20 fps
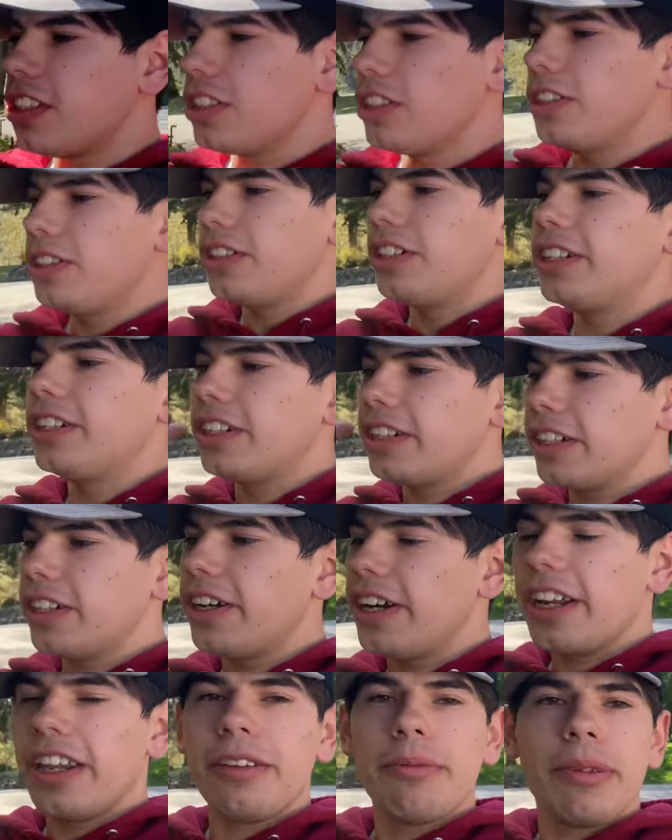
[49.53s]
scooter, go
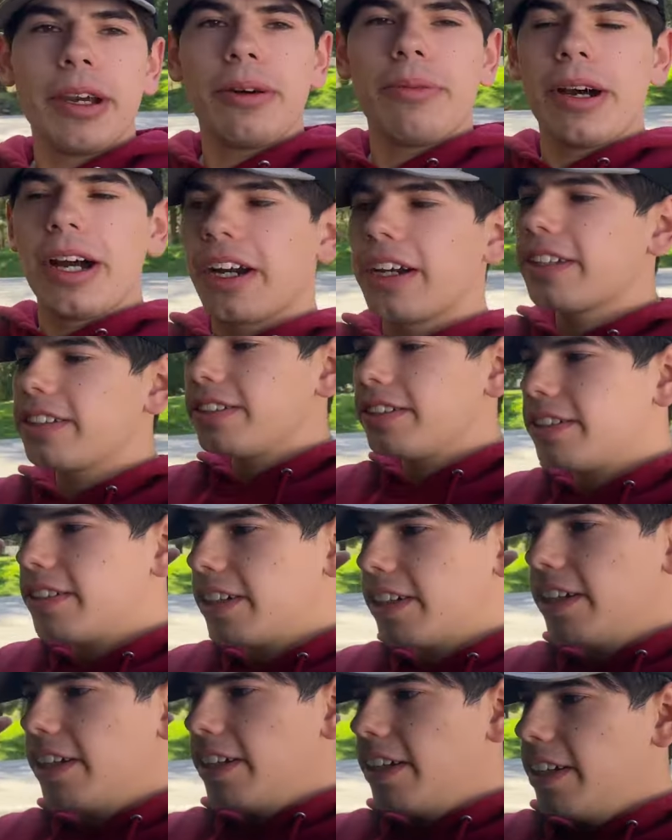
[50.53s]
down to the mailbox,
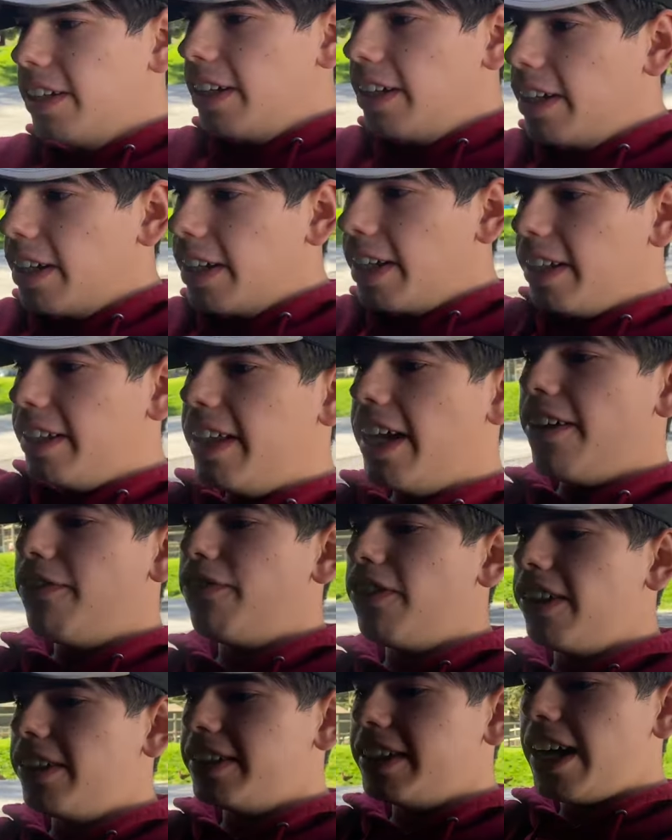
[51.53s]
get that
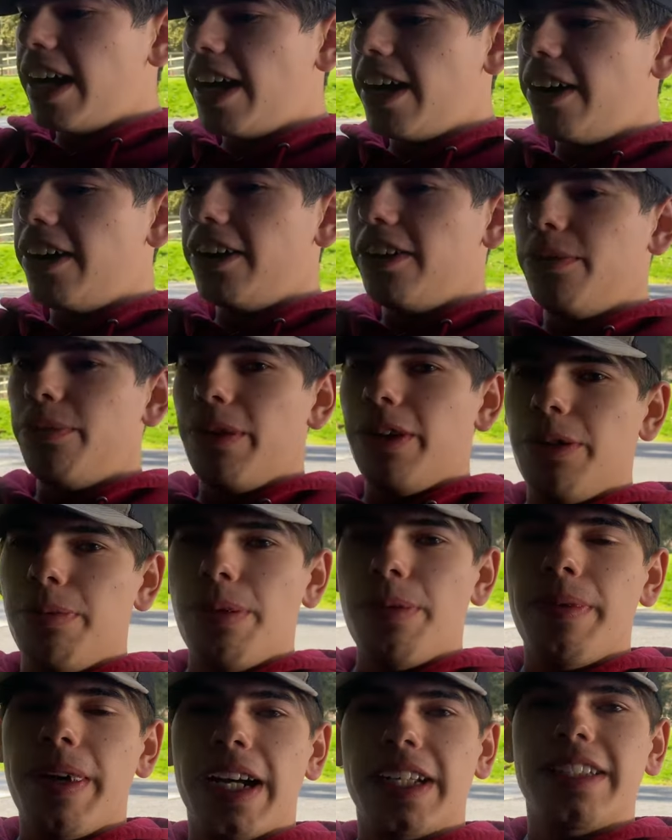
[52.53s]
front tire and wheel
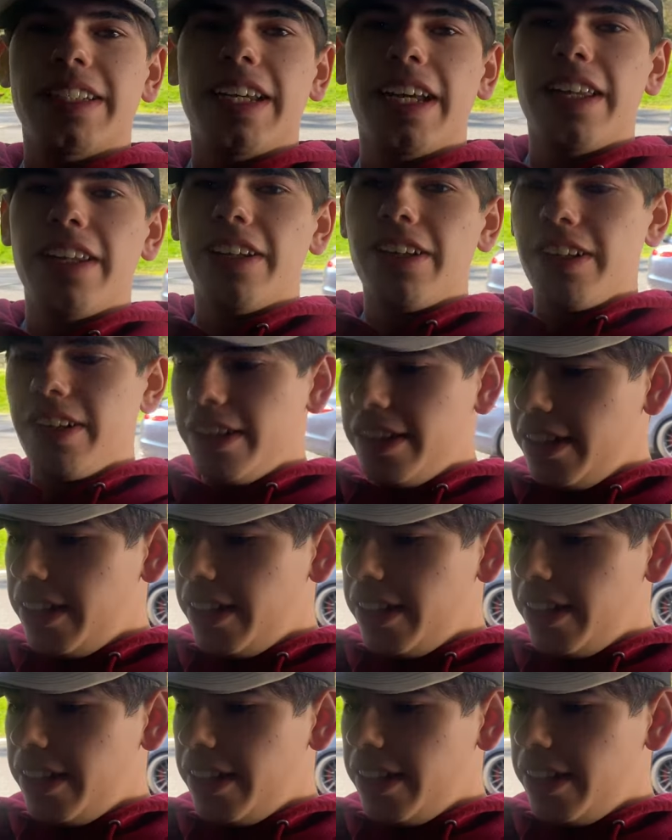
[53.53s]
put back together,